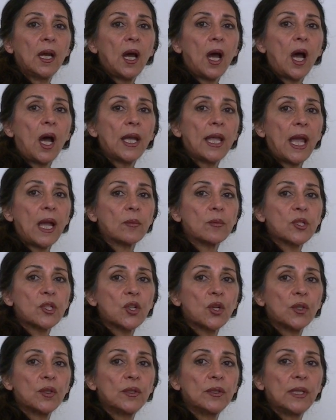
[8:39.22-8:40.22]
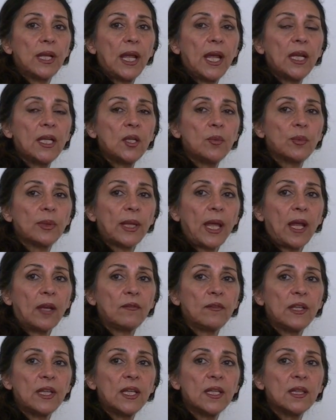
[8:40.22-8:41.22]
I am certain any
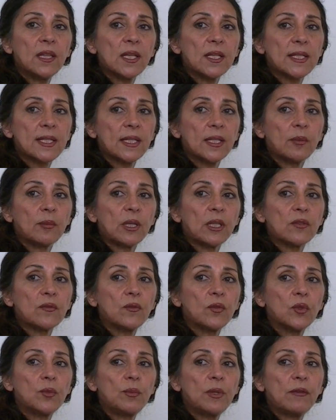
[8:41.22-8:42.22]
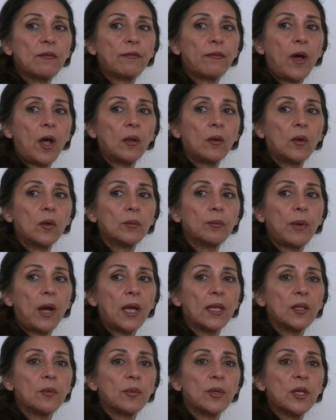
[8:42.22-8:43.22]
plan within this limit would be followed
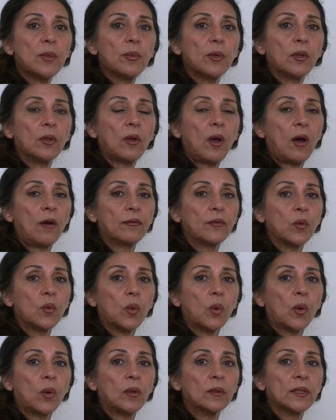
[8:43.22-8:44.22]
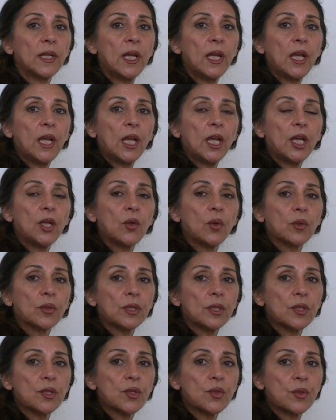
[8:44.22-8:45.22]
by the people of the world in
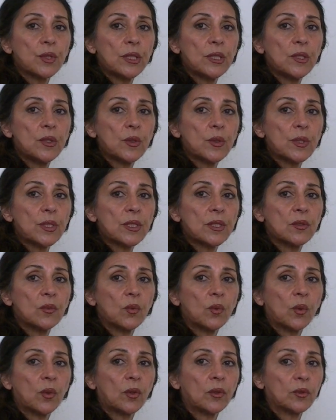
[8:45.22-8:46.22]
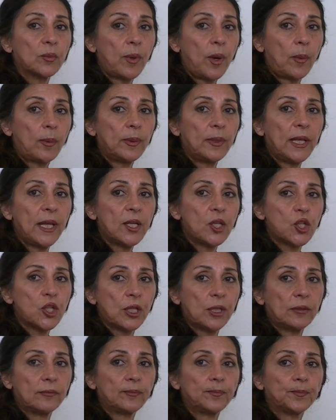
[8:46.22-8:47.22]
order to reduce the world
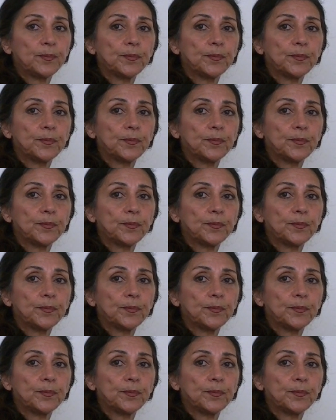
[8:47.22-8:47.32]
population.